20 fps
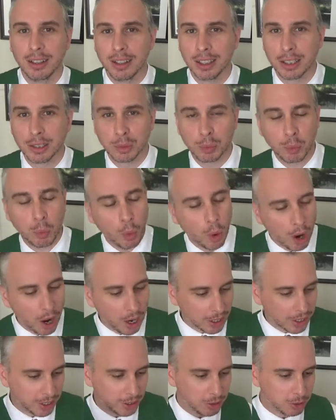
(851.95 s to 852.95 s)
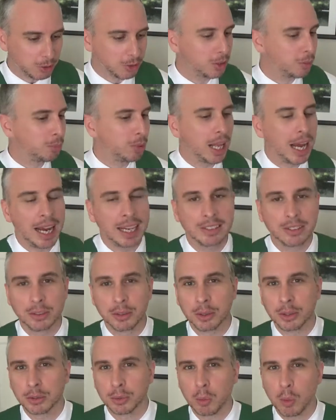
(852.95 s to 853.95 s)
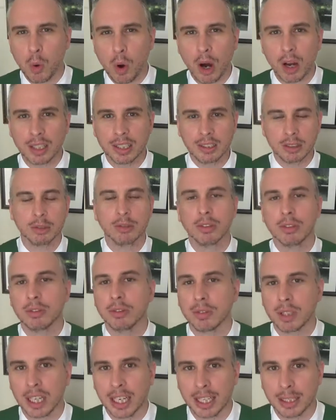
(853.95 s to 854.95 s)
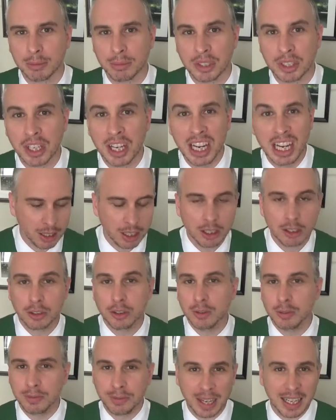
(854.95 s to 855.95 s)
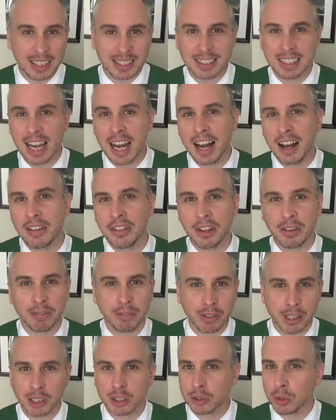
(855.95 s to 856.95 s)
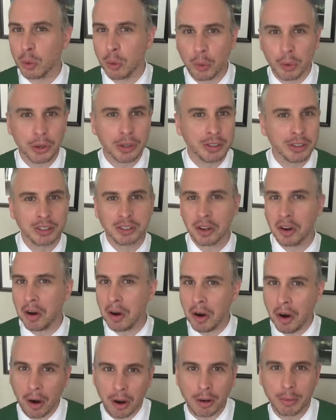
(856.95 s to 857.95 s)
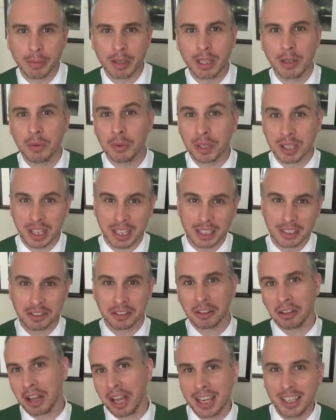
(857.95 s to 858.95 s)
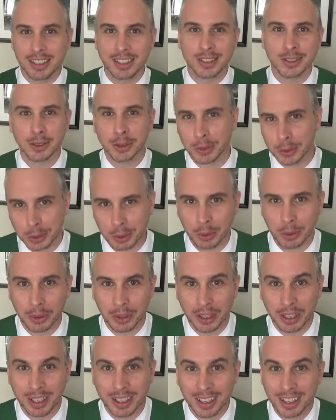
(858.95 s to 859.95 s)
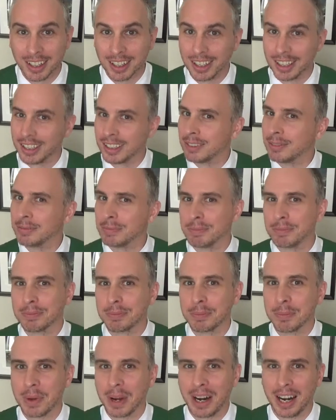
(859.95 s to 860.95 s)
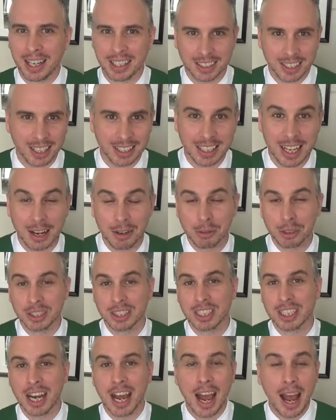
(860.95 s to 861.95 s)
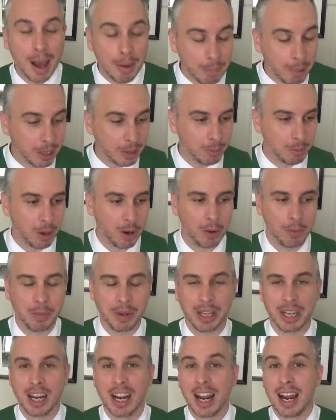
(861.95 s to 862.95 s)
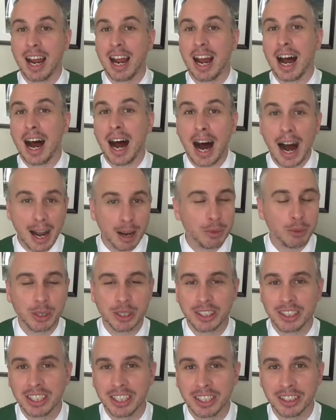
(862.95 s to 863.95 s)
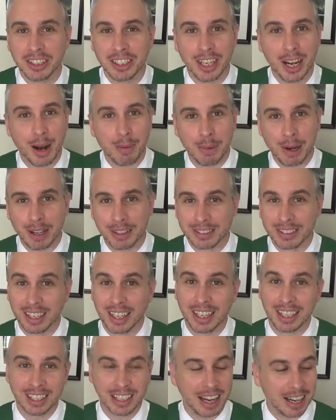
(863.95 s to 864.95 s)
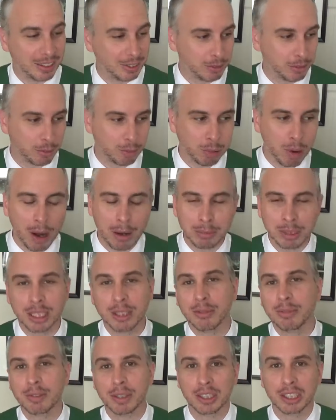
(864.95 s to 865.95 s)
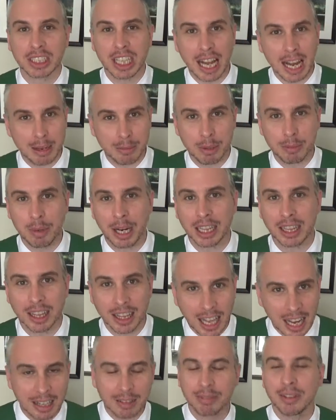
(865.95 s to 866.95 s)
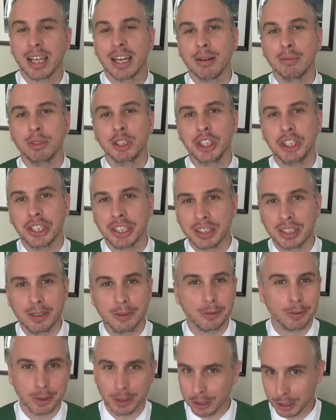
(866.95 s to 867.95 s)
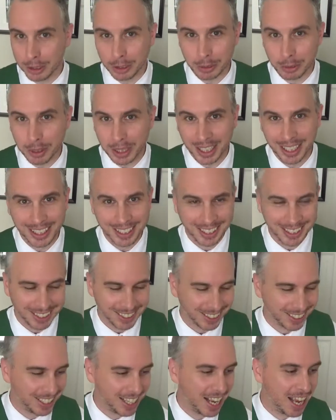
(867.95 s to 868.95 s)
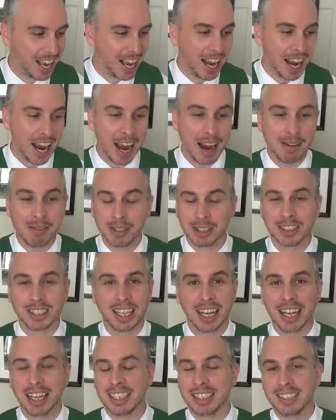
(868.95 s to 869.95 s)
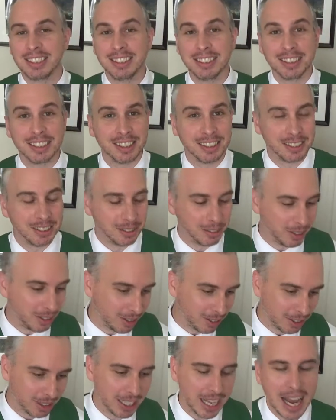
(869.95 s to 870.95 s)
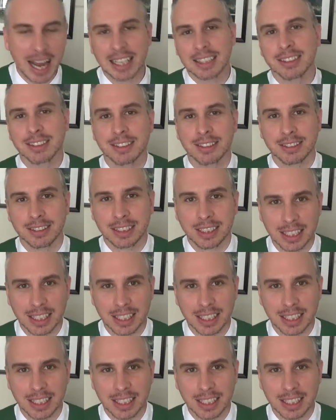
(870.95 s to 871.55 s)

is walking through the blast doors, walking through the flames, to face down the First Order's army with his laser sword, I thought that was an epic moment. I was tearing up. I was like, probably the first time in my life that I'm cheering for Luke, and was like, dude, that's